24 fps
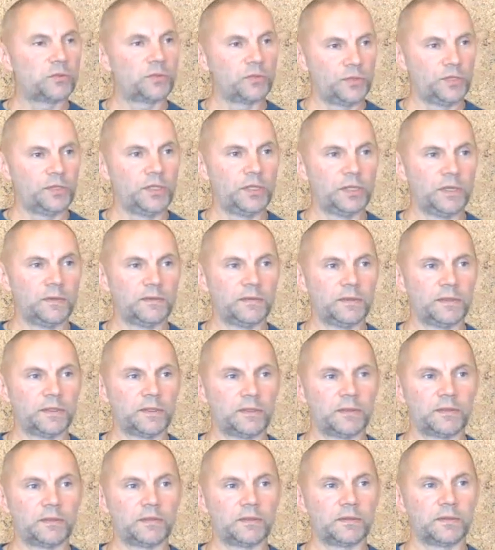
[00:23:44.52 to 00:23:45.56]
Then you go
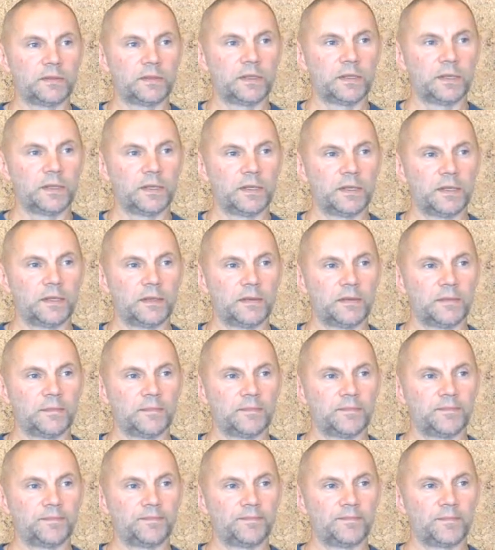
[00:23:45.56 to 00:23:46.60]
inside and see
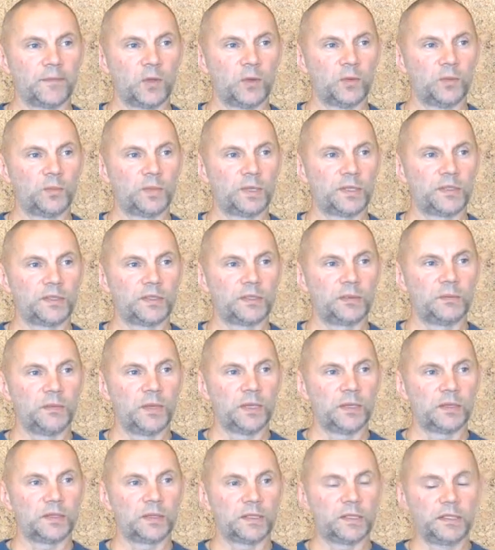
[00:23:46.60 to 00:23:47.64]
your inward
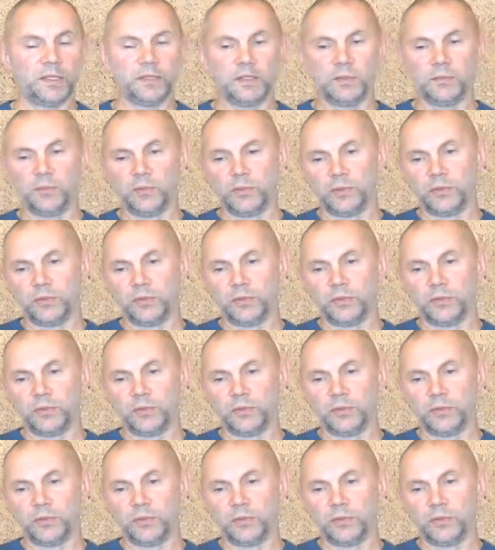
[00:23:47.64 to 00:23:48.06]
self-perception.